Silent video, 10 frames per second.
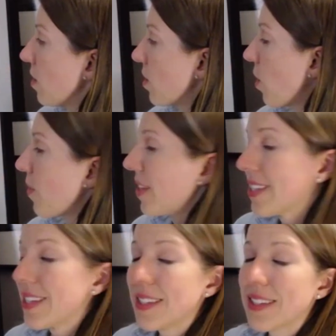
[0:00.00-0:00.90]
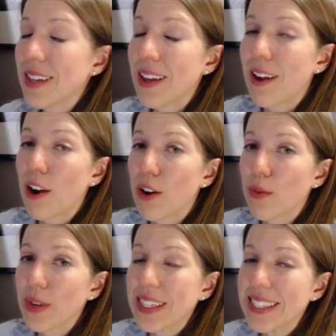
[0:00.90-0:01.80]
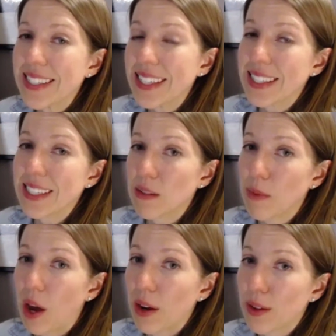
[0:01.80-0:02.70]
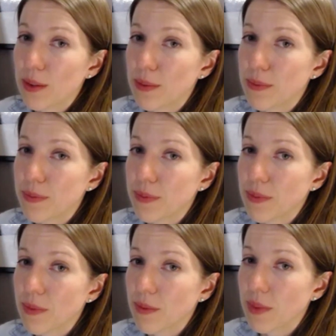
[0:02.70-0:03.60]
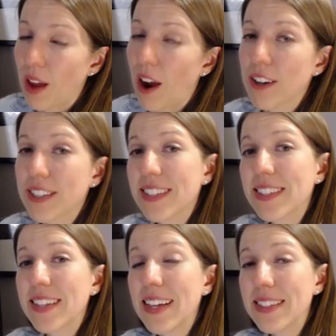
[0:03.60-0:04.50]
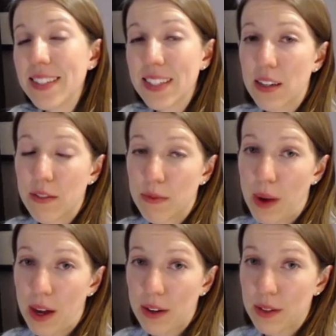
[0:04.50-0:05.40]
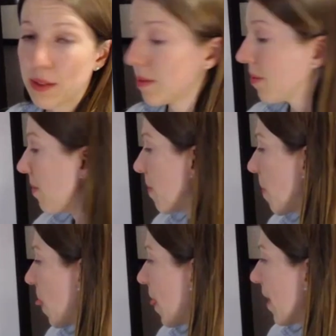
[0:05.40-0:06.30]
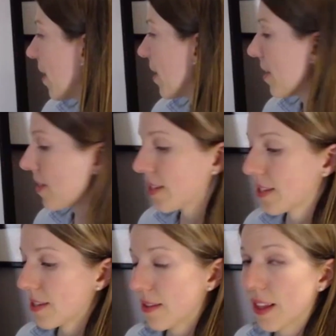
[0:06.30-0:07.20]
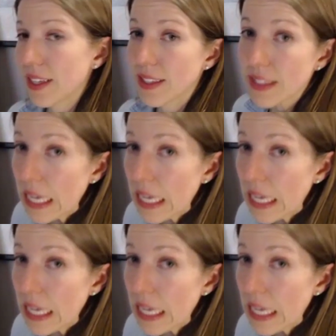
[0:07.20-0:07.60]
So this is our resistant model. Our sensitive model is, let's